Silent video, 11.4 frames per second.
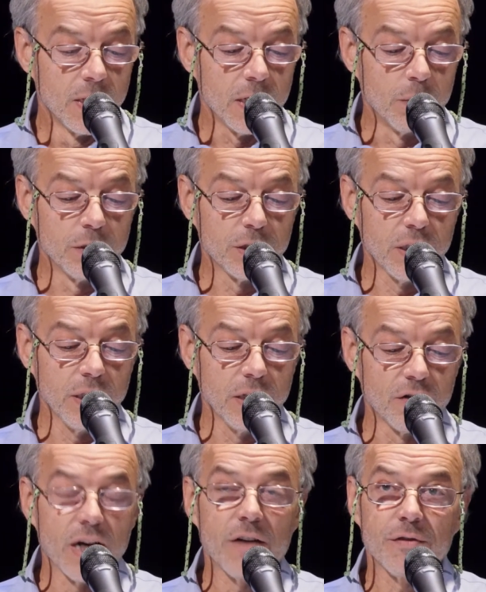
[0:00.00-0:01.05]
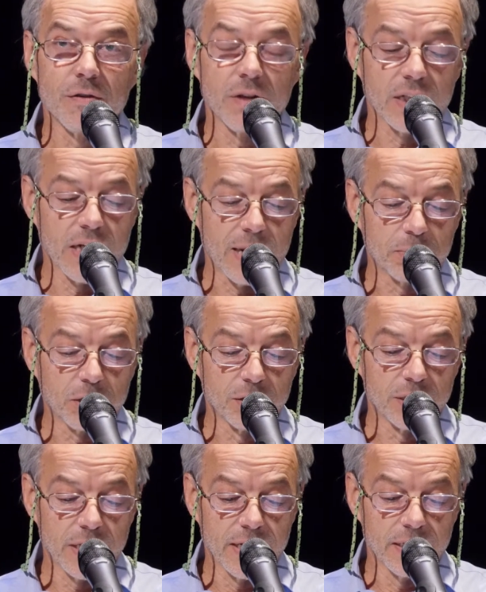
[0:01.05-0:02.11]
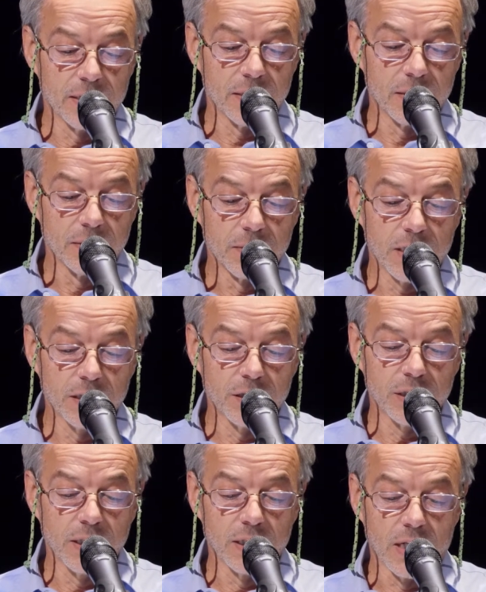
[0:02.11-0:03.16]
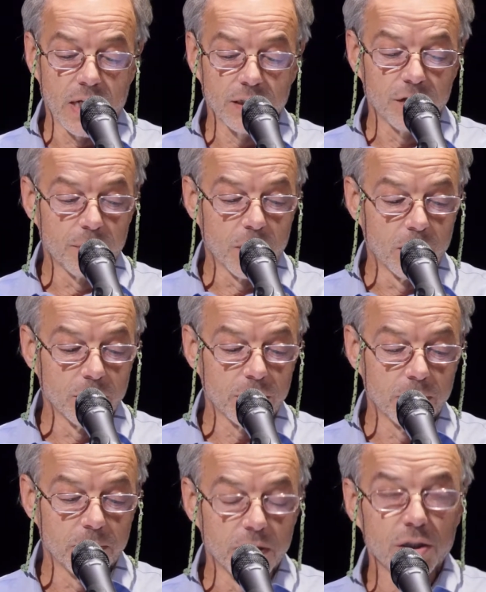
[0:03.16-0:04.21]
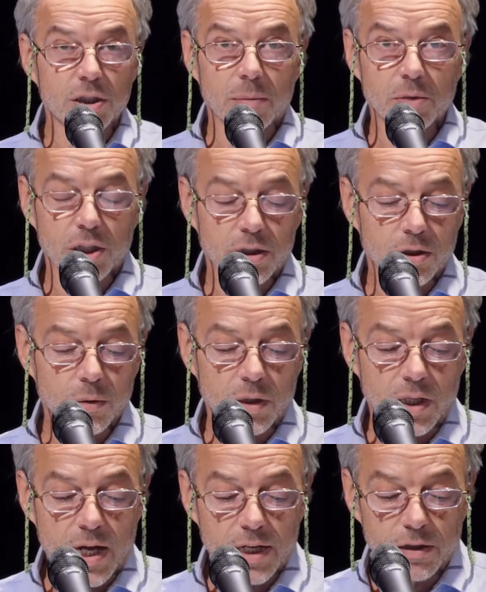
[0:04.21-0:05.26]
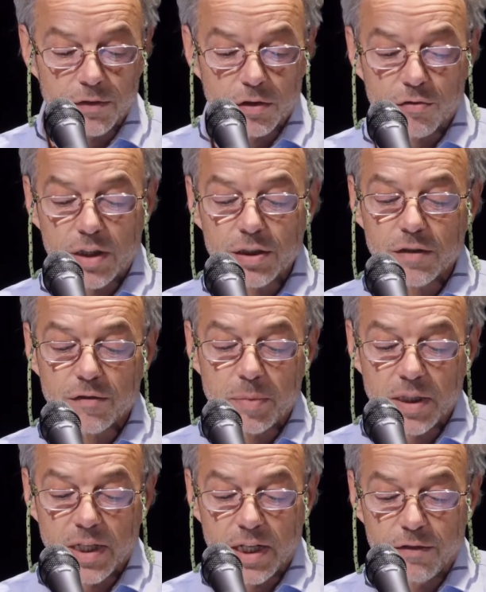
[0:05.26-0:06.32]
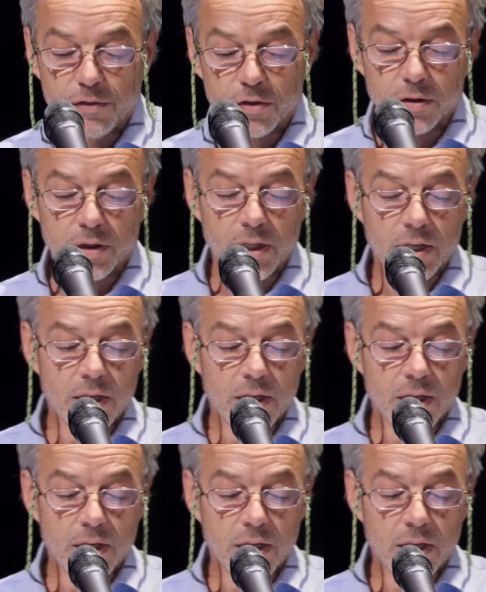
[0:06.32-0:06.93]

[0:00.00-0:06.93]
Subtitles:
It was the year after the captures ended. They'd seen lots of boats and been subject to a lot of aggressive behavior.